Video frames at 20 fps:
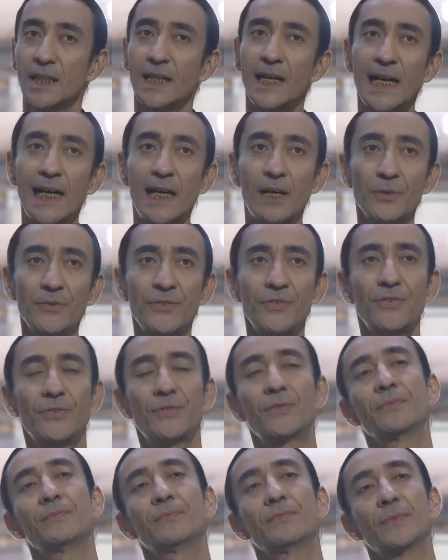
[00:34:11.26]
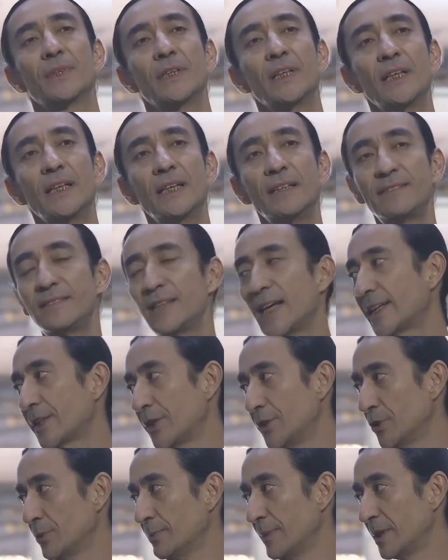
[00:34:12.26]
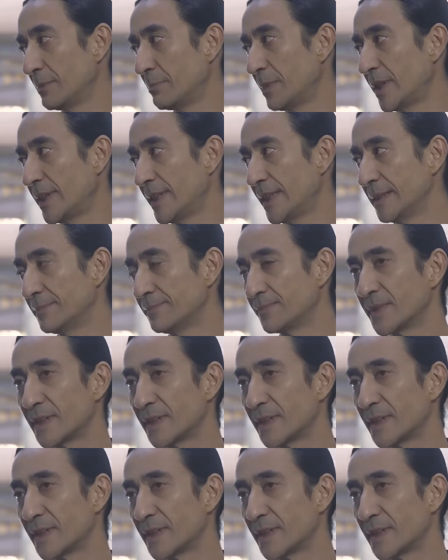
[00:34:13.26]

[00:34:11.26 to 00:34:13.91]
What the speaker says: A house is like a human body.